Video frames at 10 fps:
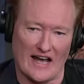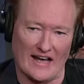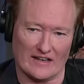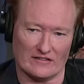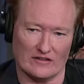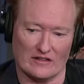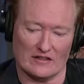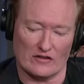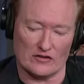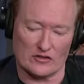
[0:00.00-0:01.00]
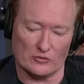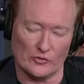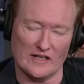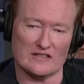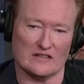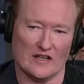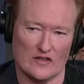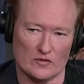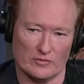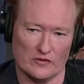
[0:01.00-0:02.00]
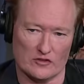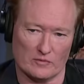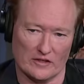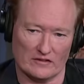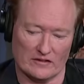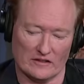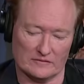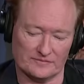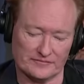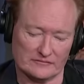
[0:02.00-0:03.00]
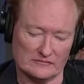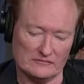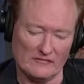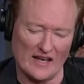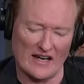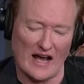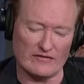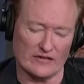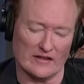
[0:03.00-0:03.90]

accident. There's a reason he's Bruce Springsteen. And I feel